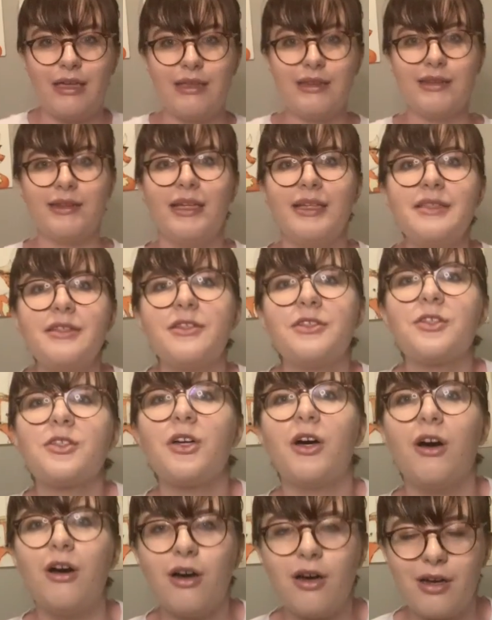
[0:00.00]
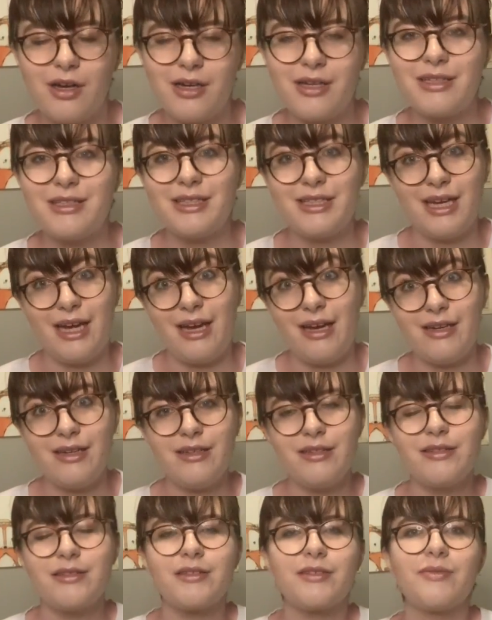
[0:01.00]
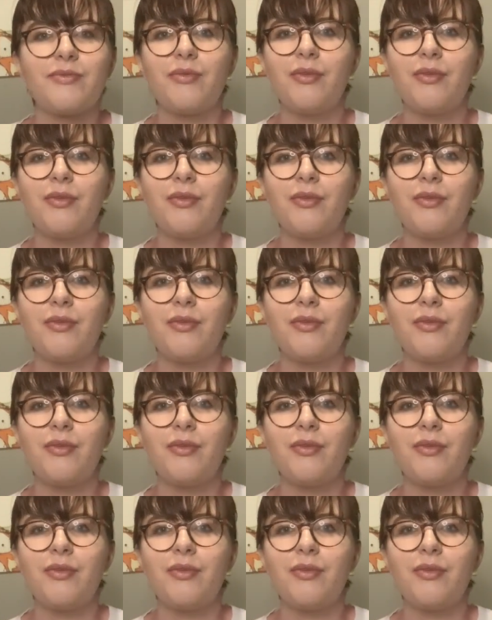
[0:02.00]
let's talk Taz.